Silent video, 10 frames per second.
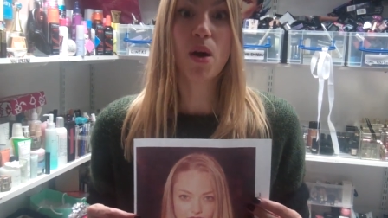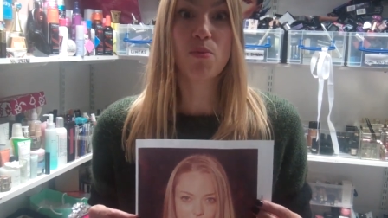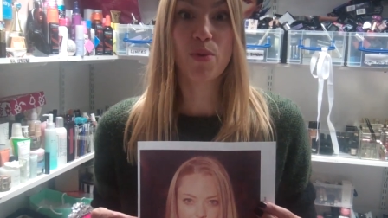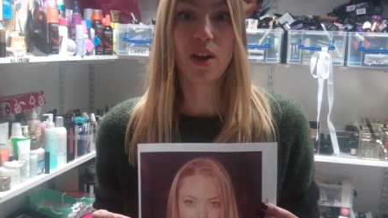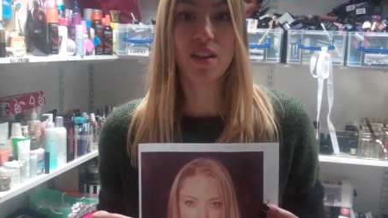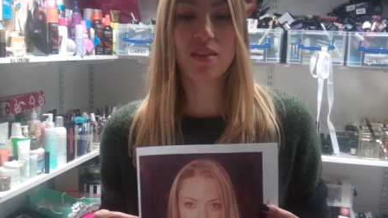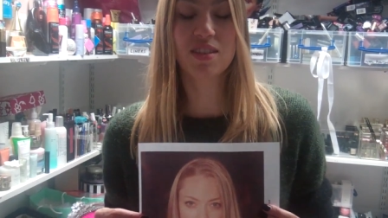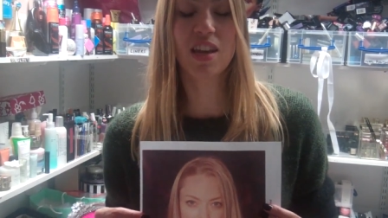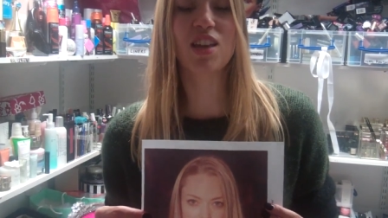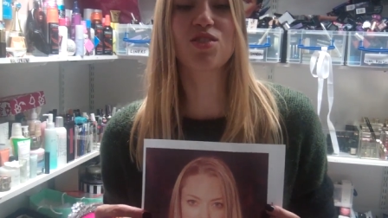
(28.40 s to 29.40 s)
up with
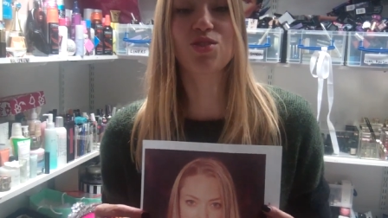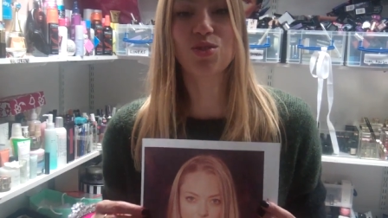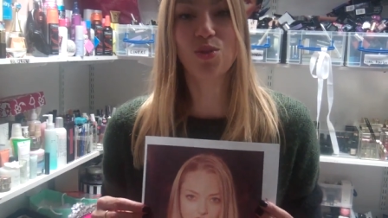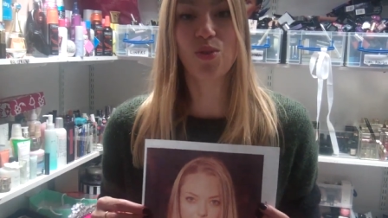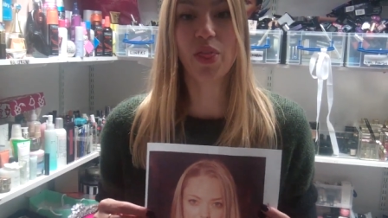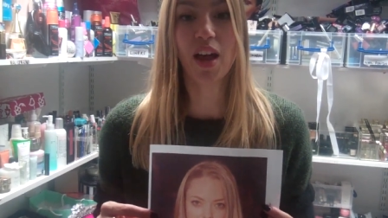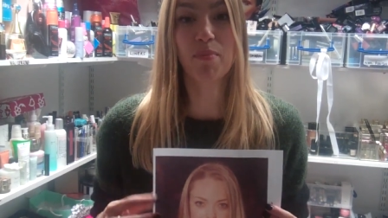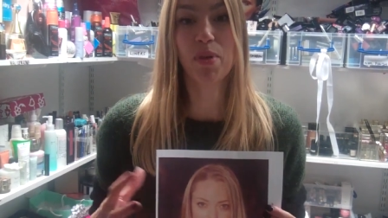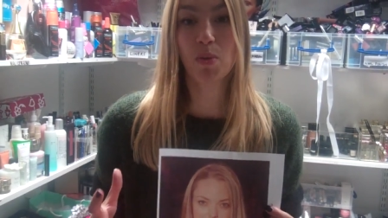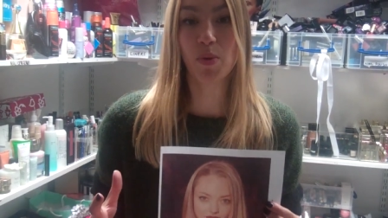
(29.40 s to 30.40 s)
to ensure that
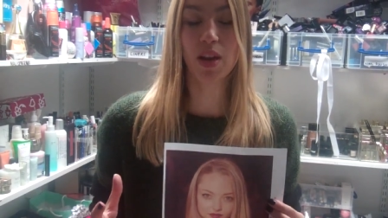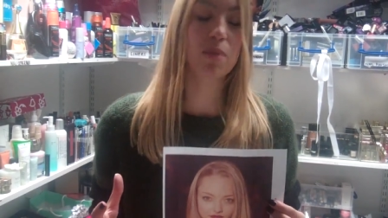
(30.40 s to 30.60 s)
purple